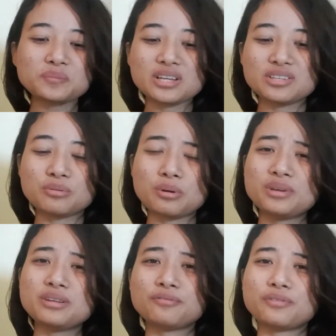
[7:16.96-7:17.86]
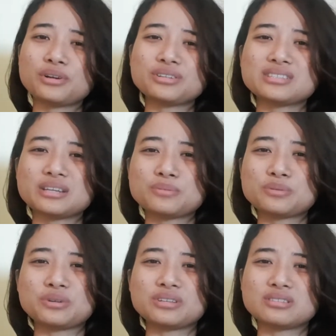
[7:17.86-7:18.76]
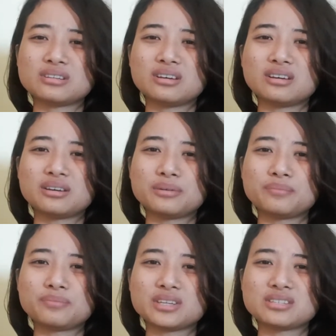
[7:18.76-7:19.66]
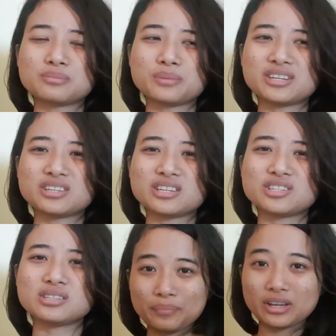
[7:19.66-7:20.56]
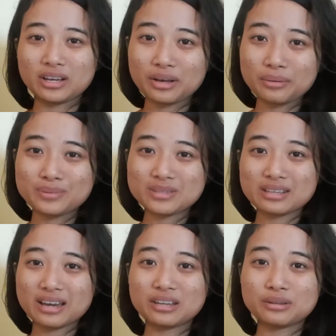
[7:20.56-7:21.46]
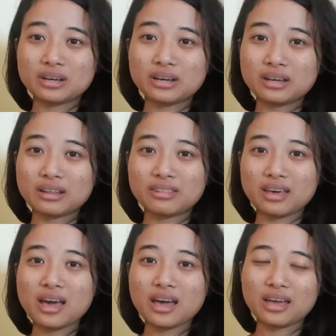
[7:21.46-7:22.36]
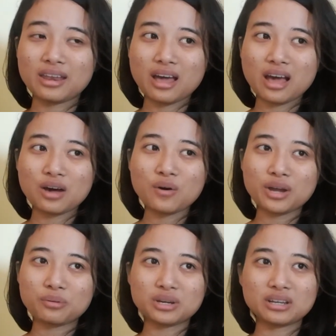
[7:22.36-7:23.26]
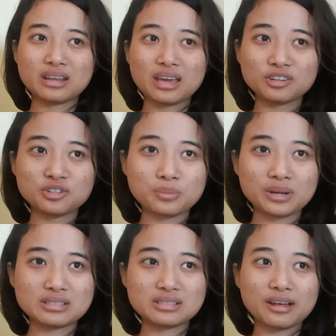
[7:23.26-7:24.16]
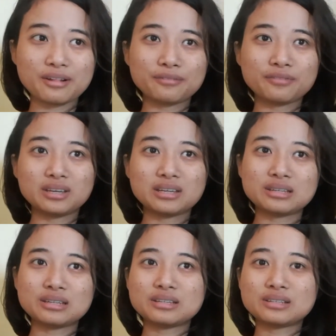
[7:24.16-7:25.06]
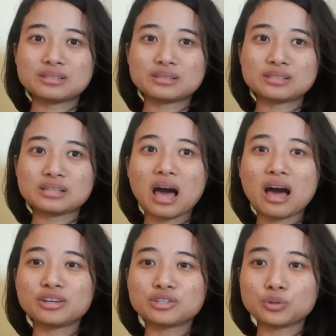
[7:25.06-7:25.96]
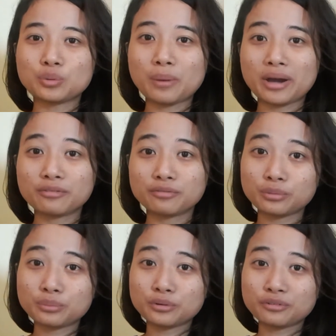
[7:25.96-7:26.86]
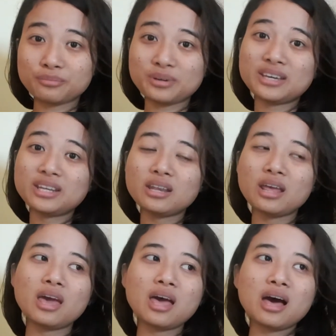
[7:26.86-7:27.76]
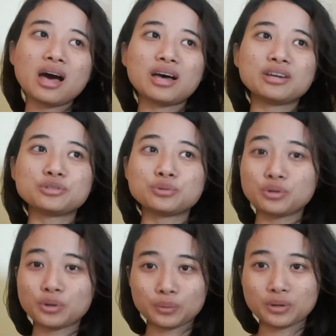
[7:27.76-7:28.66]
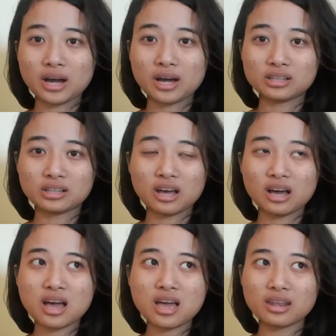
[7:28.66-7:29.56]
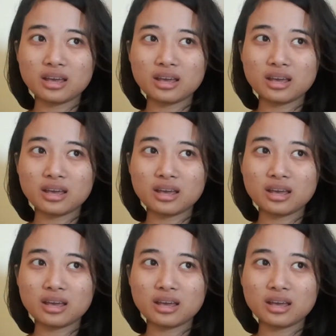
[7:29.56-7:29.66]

So maybe the first tips was is meditation. Beside that, how I reconnect to myself is I do mindful movement. I do yoga a lot.